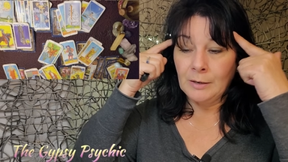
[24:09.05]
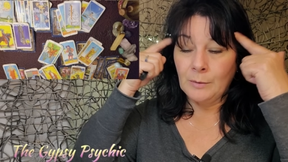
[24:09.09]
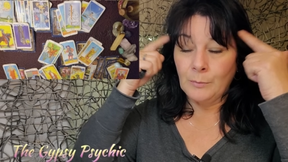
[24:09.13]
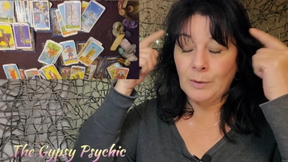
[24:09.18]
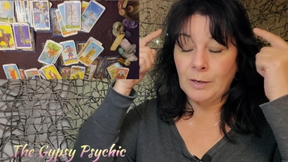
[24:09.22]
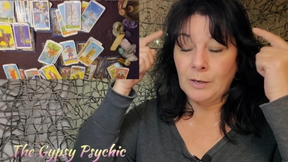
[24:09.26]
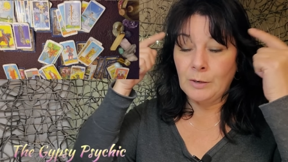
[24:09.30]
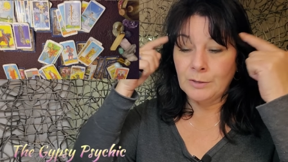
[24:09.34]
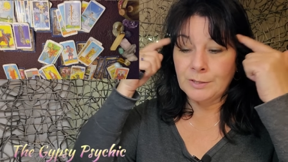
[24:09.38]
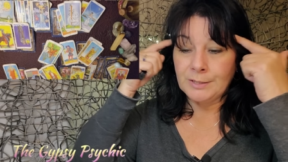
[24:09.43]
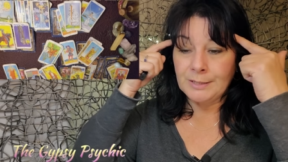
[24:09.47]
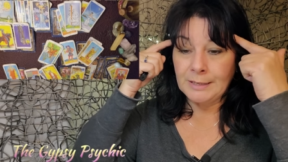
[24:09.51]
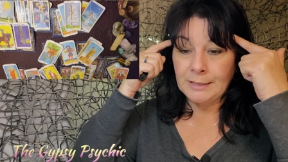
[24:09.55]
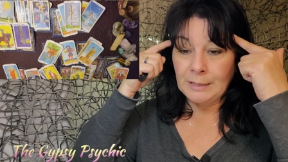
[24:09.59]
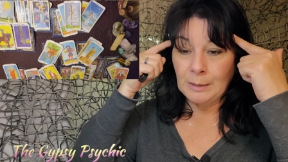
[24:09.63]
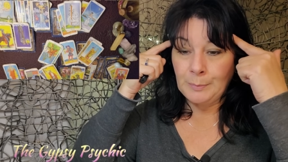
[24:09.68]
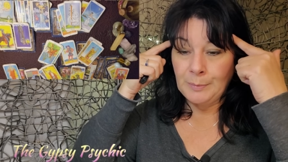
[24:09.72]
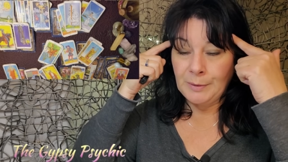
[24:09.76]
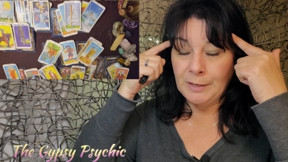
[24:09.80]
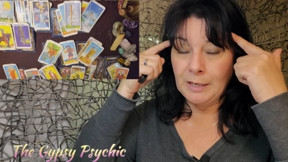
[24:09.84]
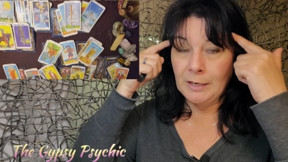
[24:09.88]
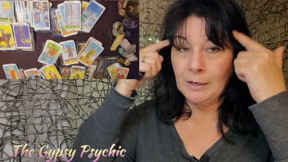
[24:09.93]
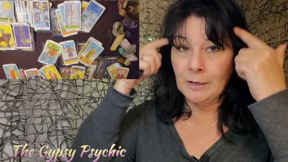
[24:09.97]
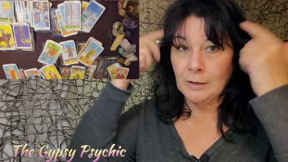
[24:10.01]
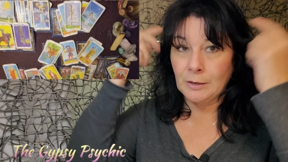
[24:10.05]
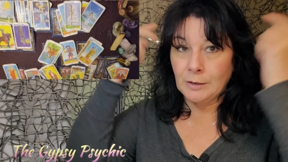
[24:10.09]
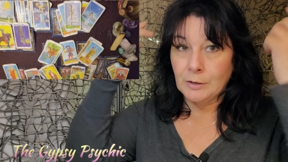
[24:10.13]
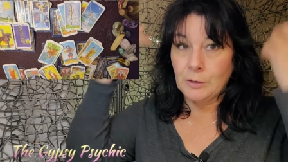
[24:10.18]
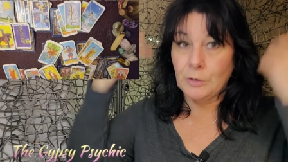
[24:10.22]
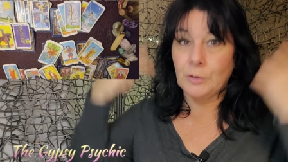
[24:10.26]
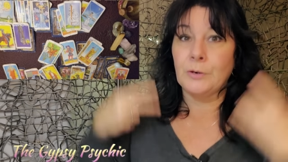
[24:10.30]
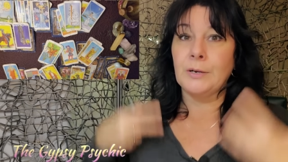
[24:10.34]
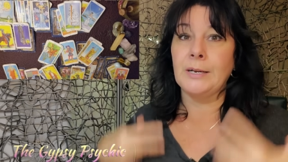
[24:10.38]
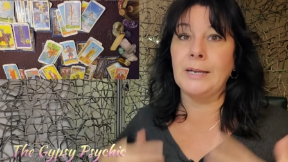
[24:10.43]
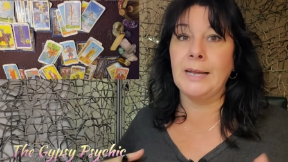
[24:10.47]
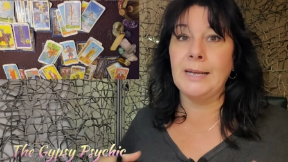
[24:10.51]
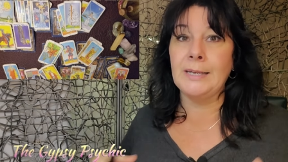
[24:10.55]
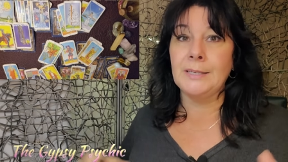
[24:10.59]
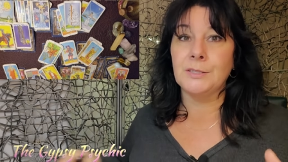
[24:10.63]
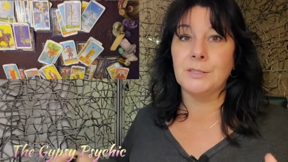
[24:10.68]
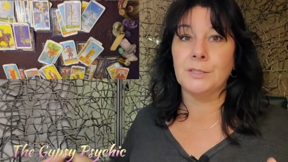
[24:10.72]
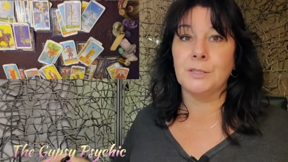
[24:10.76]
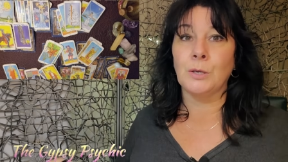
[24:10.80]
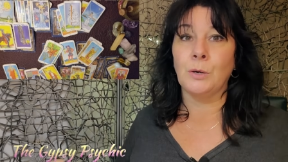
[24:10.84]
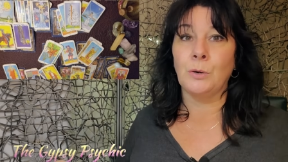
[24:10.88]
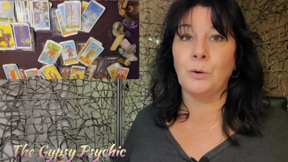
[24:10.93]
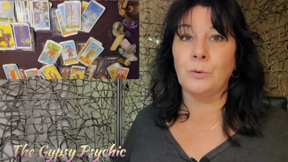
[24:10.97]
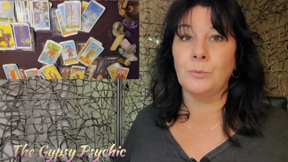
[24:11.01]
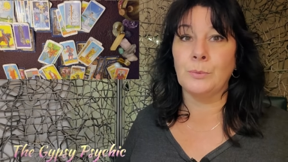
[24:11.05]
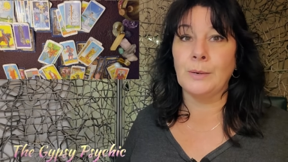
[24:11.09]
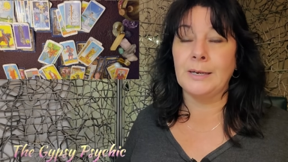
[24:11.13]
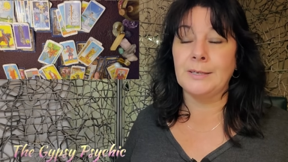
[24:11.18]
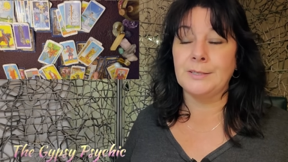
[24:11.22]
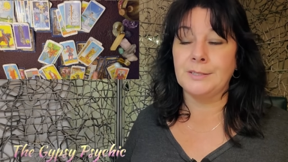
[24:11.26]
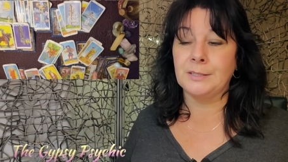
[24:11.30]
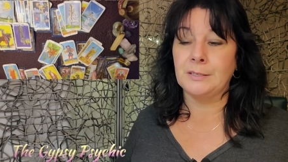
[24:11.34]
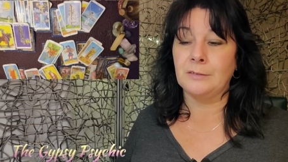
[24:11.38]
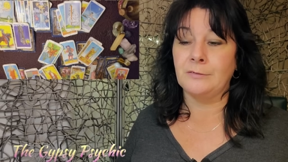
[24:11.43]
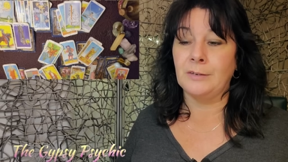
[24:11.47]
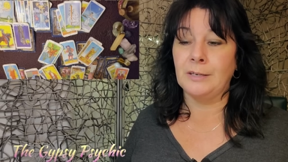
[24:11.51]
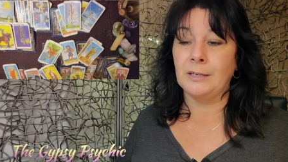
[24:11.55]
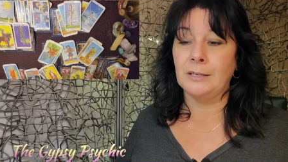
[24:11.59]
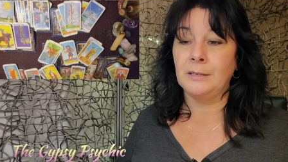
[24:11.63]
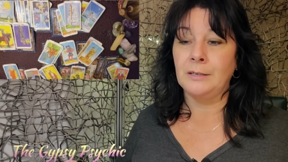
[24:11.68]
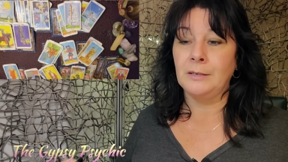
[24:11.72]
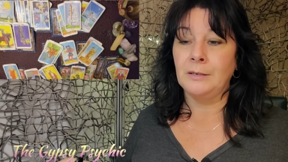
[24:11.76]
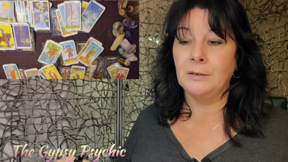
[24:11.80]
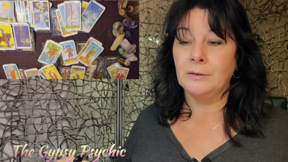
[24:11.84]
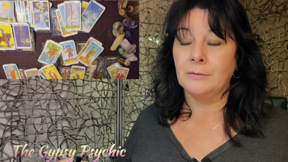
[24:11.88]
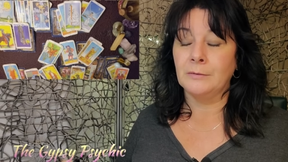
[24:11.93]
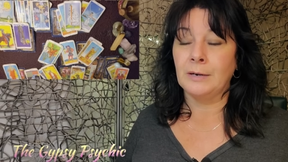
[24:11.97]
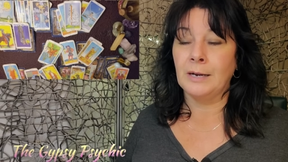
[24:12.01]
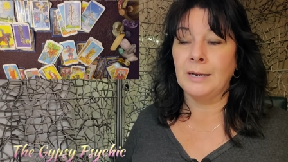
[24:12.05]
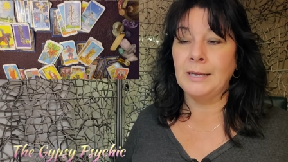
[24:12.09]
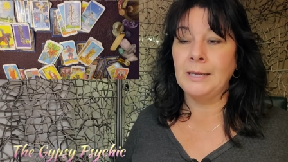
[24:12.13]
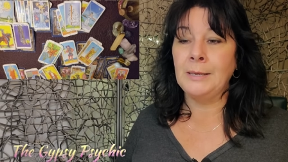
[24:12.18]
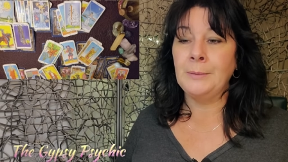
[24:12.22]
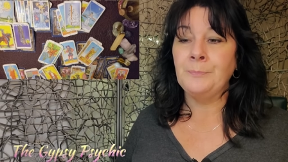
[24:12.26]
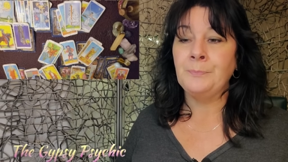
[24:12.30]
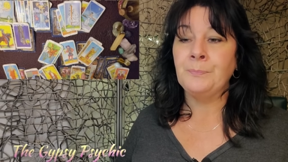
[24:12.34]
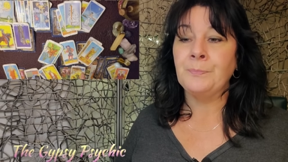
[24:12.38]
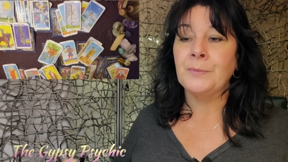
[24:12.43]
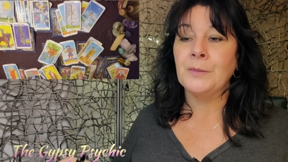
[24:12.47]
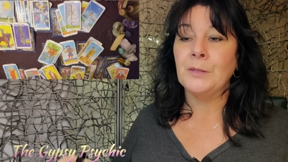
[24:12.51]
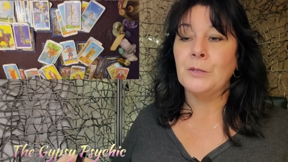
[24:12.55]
What goes on up here creates the whole rest of it, right?